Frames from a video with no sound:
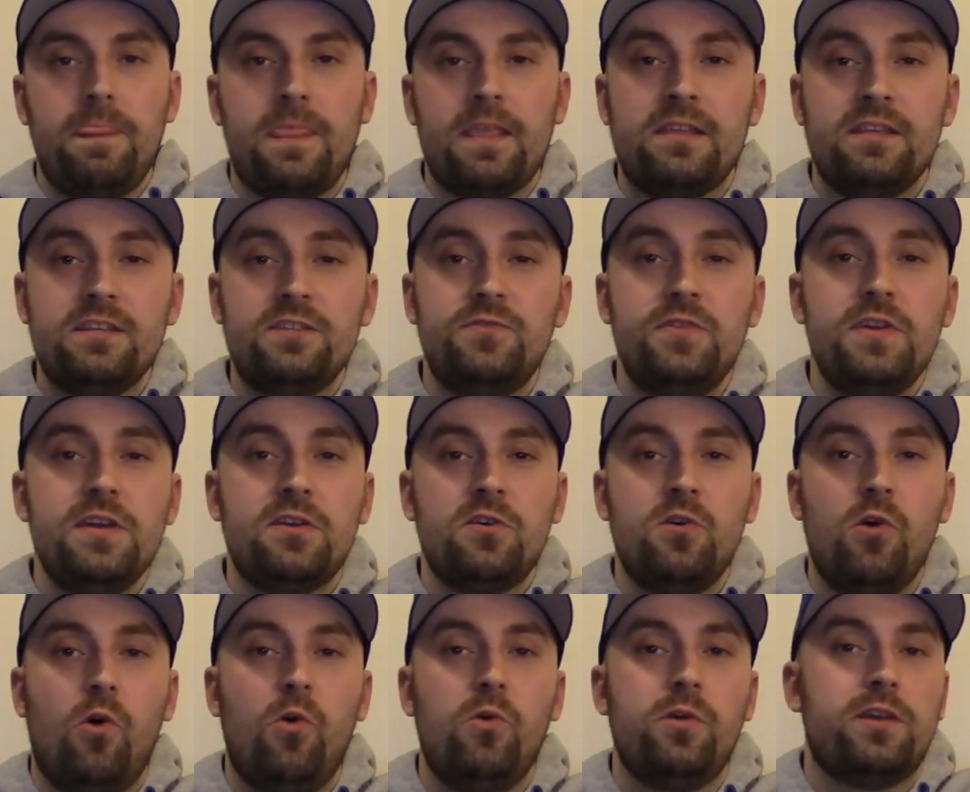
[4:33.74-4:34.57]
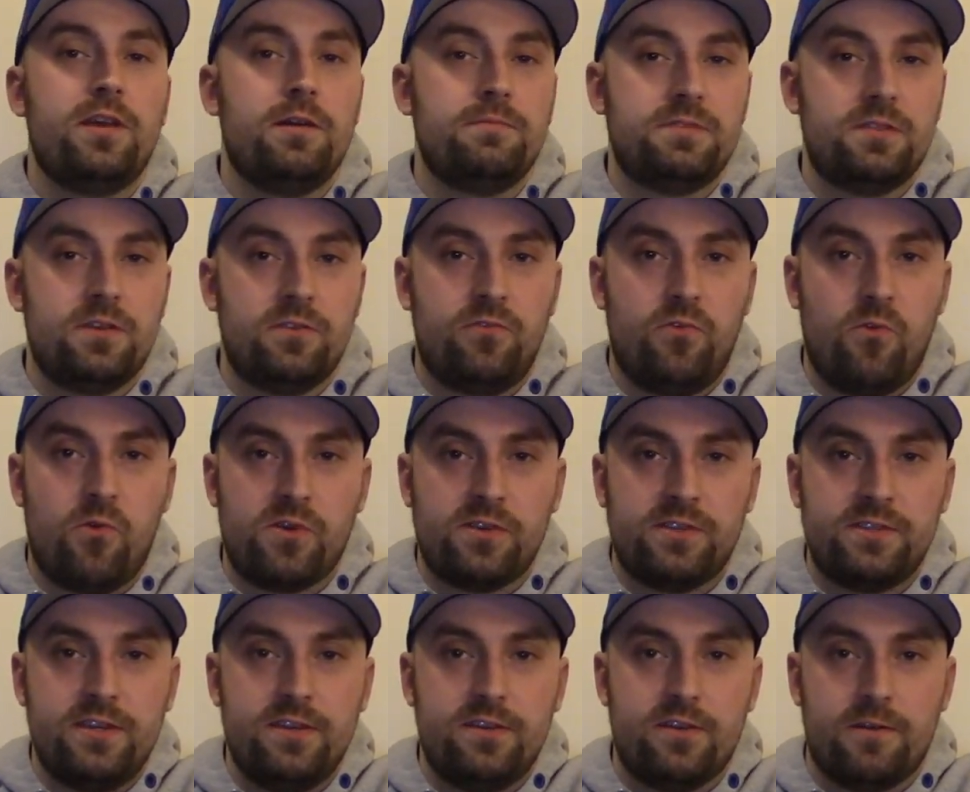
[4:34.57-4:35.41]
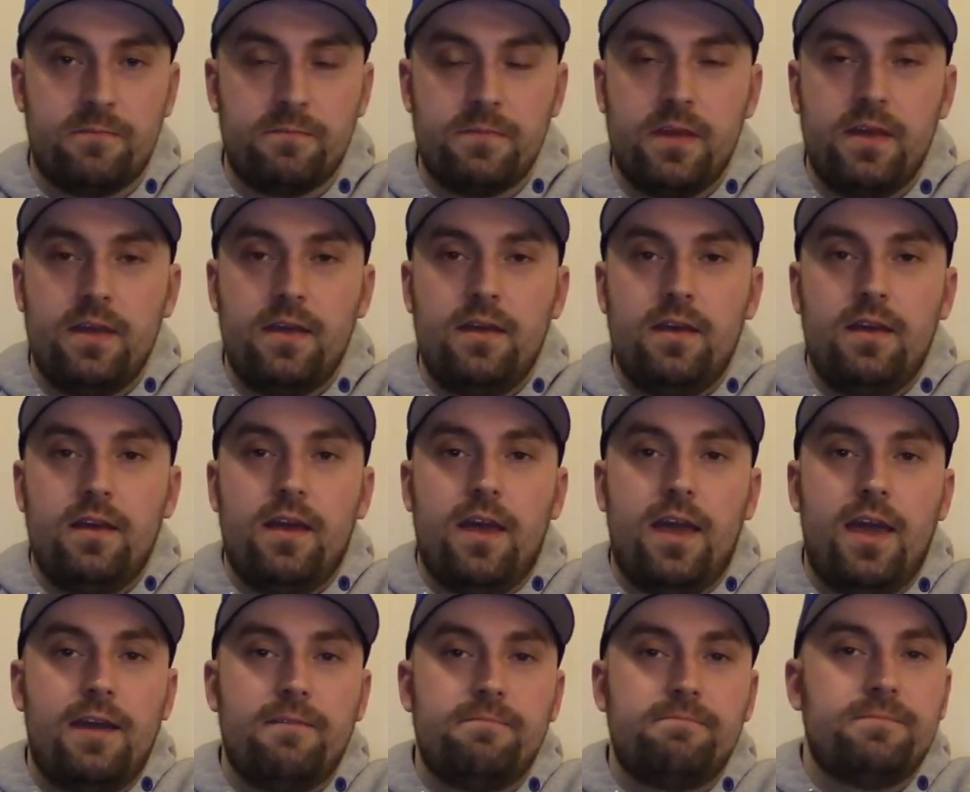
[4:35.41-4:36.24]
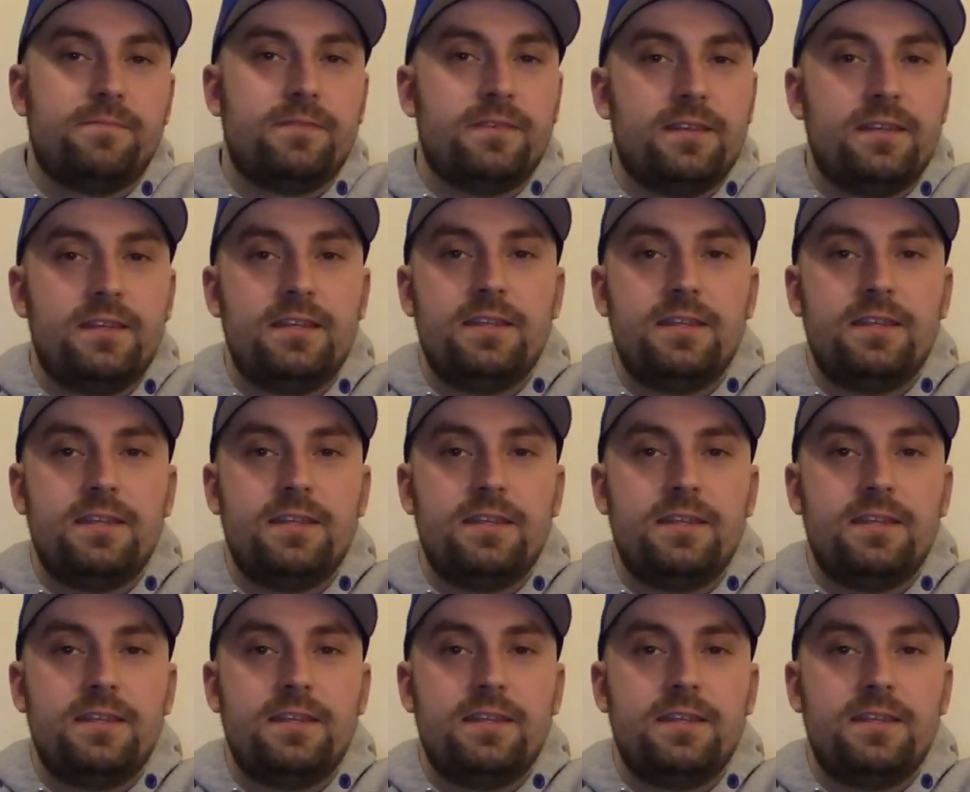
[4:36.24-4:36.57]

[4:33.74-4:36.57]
This vehicle only comes in a 4-seater, and